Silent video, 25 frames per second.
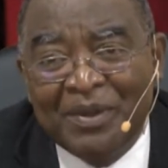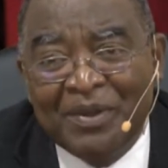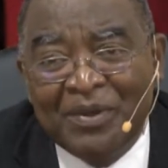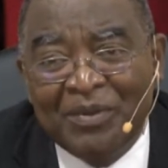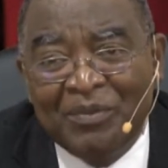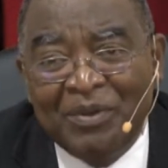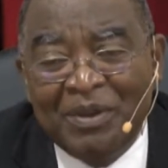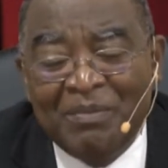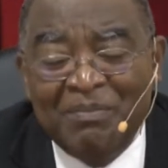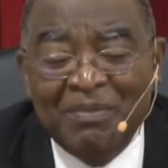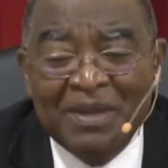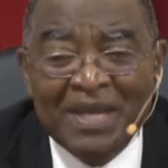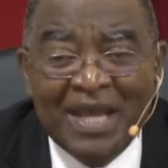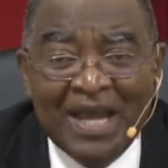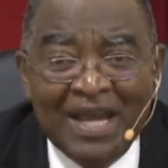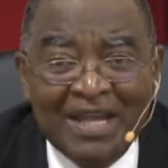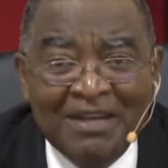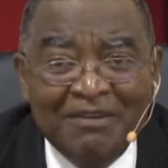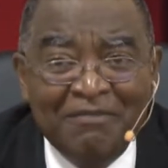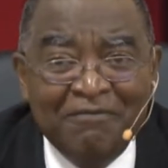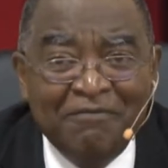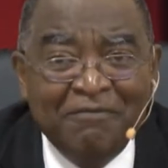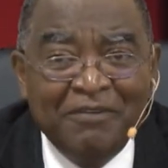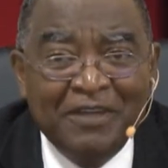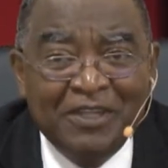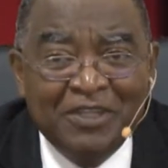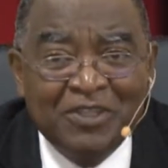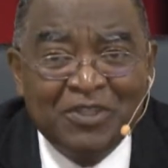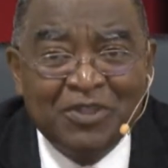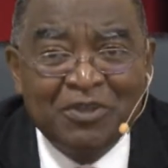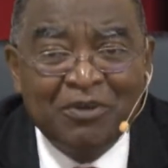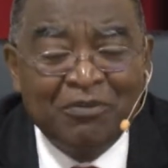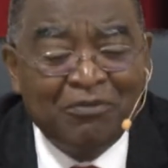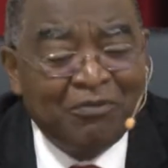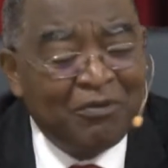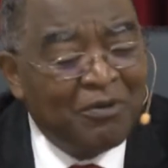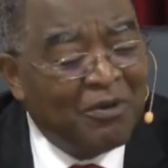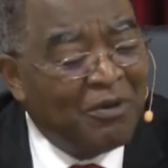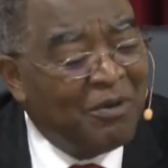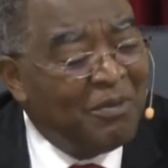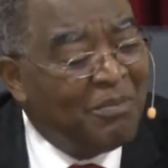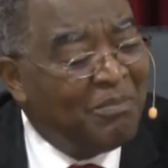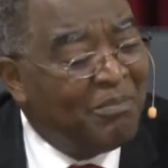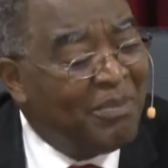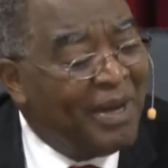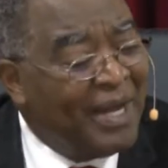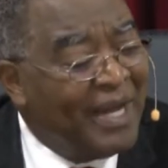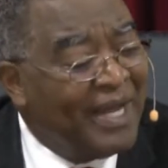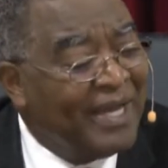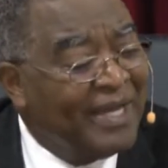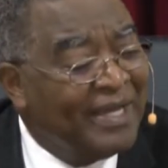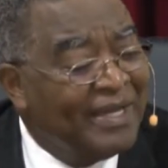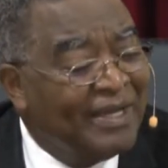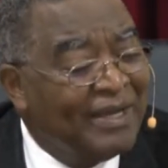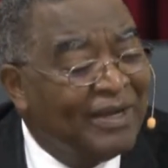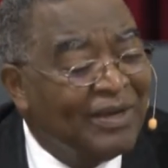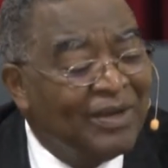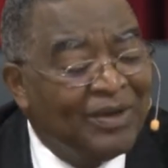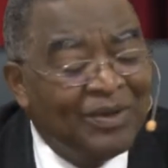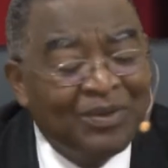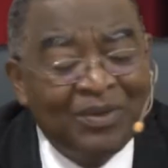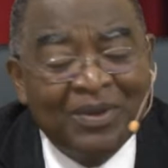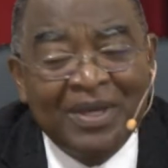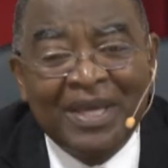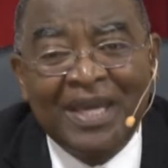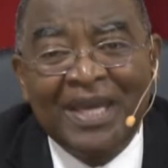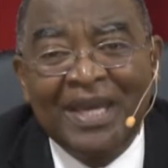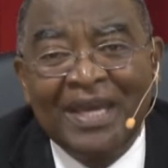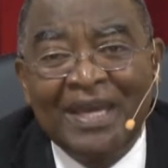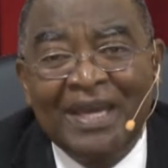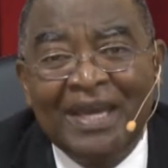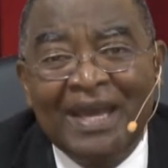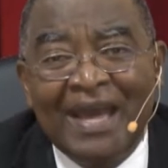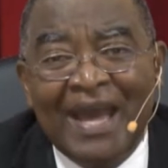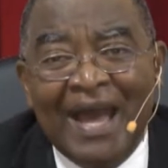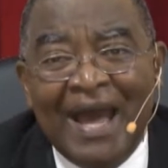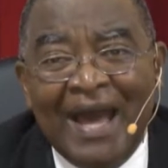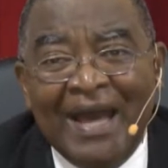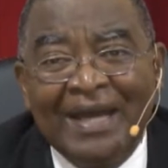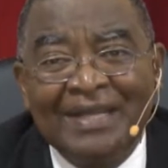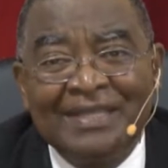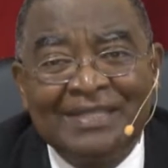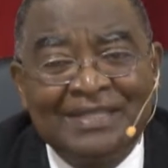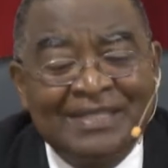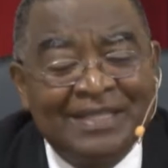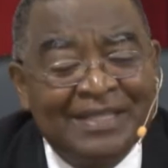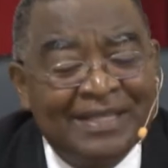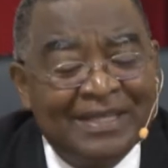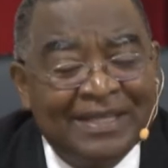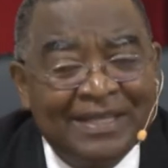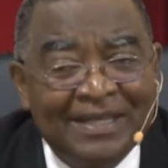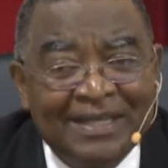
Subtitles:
we began first of all by looking at